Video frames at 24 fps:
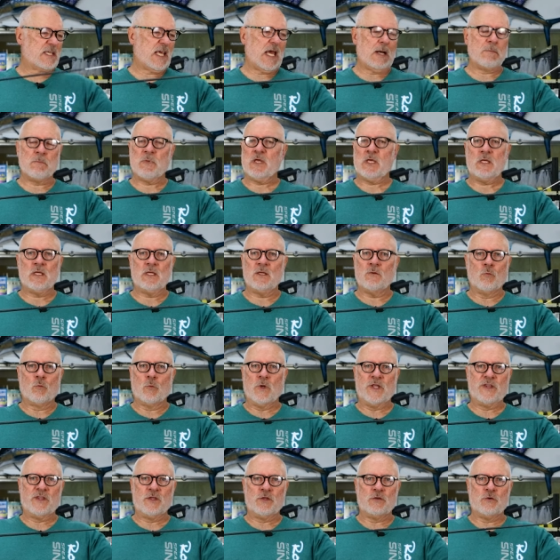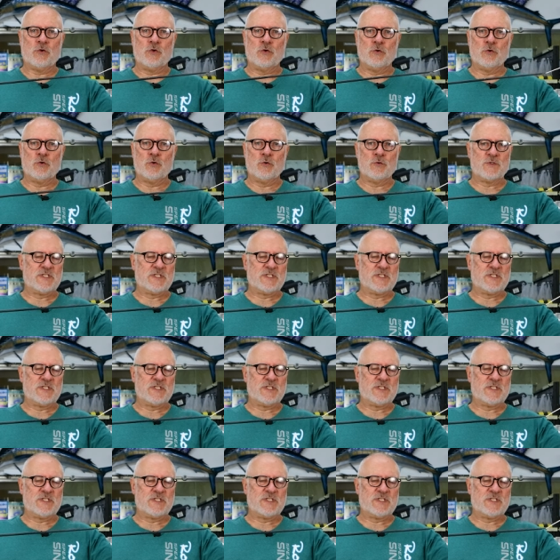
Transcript: can be whether you're